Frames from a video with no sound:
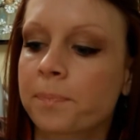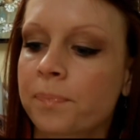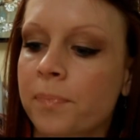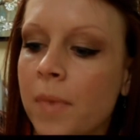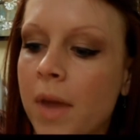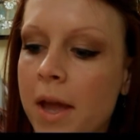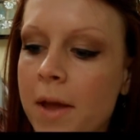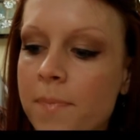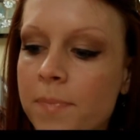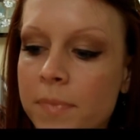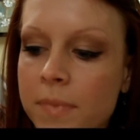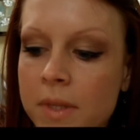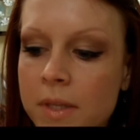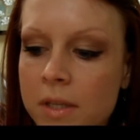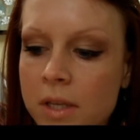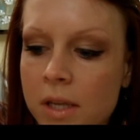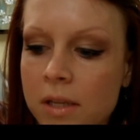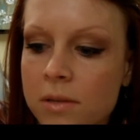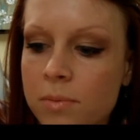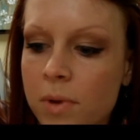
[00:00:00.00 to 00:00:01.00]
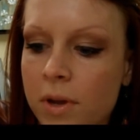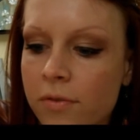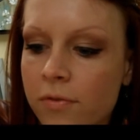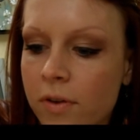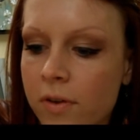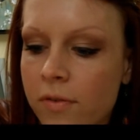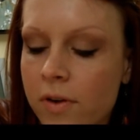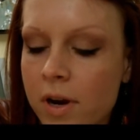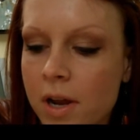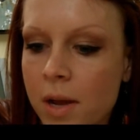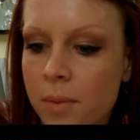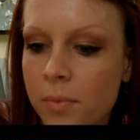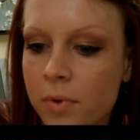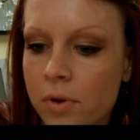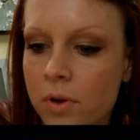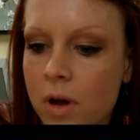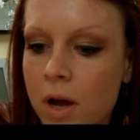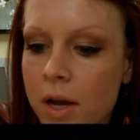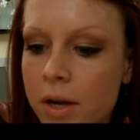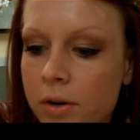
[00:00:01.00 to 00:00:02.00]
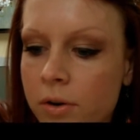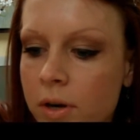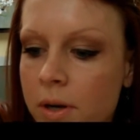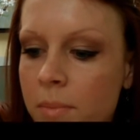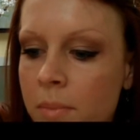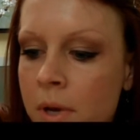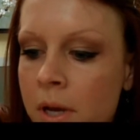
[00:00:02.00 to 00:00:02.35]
Okay, so that's my favorite chemical eye cream.